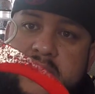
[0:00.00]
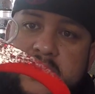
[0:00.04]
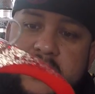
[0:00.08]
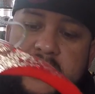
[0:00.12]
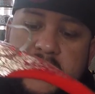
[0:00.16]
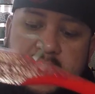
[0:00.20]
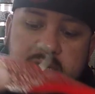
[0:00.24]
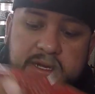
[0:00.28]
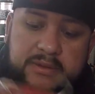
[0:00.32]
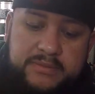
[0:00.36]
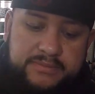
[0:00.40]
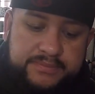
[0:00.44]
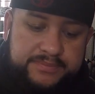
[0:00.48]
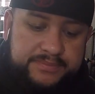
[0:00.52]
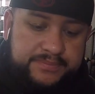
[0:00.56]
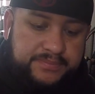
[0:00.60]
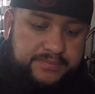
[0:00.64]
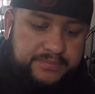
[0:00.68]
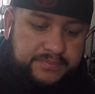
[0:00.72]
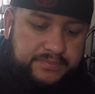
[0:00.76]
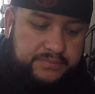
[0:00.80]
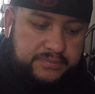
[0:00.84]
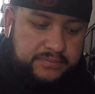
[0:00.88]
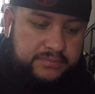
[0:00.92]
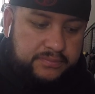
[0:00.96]

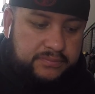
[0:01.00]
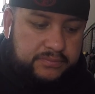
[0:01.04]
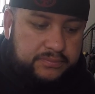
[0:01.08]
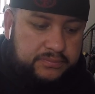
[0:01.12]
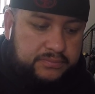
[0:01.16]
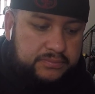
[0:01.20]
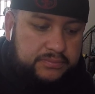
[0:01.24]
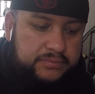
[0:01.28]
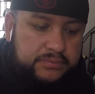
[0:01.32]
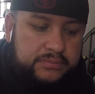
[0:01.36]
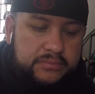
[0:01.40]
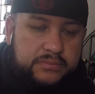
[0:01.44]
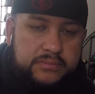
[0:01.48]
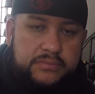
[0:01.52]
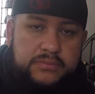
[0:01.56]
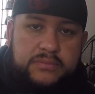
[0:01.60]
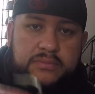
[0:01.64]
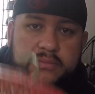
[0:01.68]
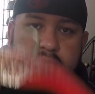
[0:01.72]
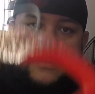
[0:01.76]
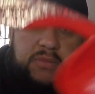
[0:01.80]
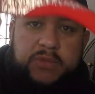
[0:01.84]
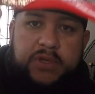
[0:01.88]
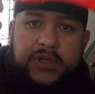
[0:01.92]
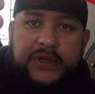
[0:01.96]

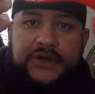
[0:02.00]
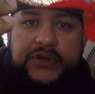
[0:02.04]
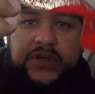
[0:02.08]
You